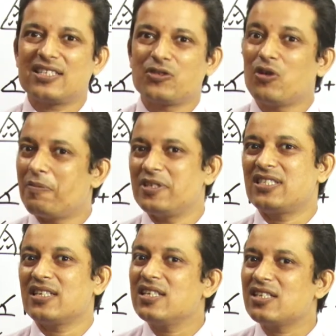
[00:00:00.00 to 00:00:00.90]
You have
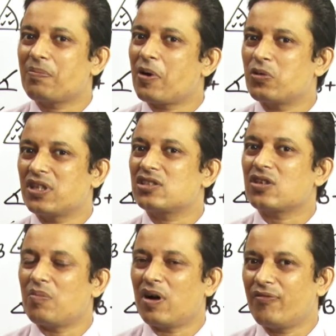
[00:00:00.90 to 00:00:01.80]
studied about the
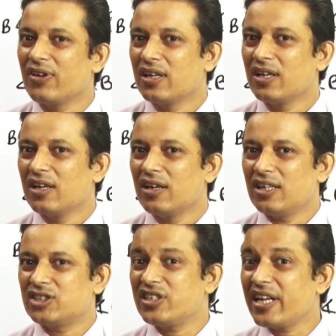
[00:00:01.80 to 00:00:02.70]
sum of
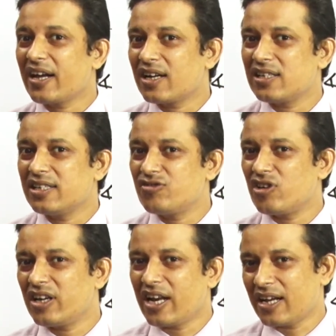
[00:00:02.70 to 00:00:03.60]
3
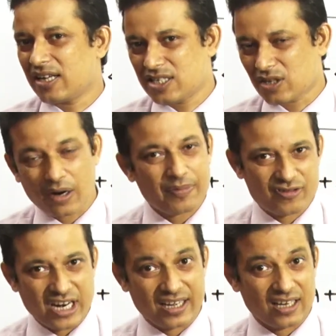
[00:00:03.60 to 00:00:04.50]
interior angles of a
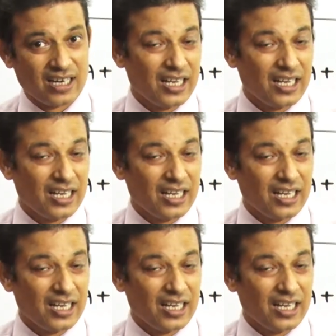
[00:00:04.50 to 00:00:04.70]
triangle.